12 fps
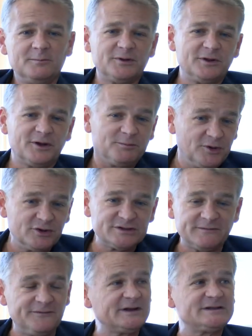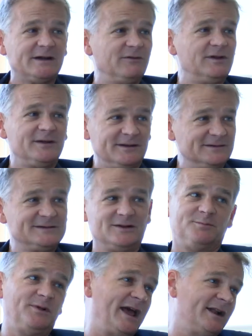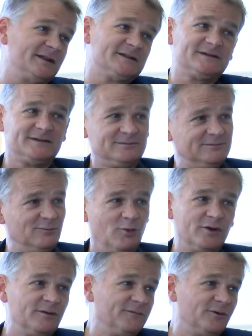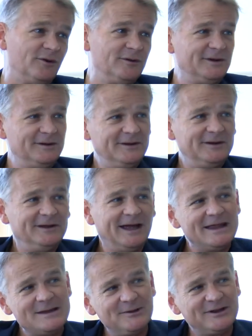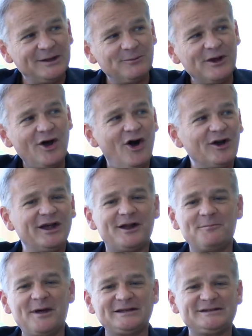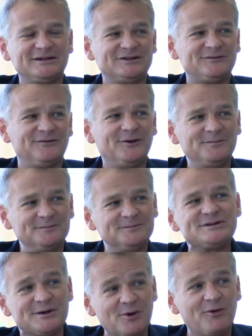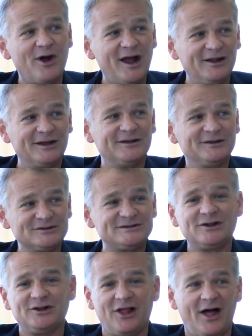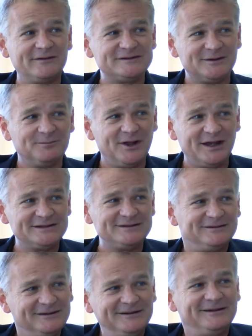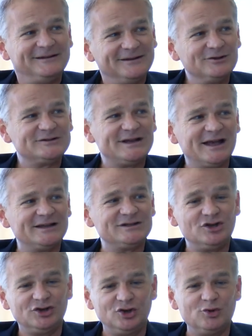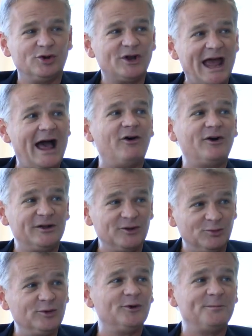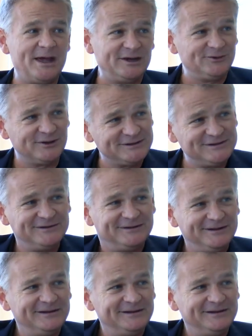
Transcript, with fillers: But the computers have fixed everything, so the planet's wonderful. It, but then we all get a message from Tim O'Reilly, who's still alive someplace, who says, "You are now in the real matrix."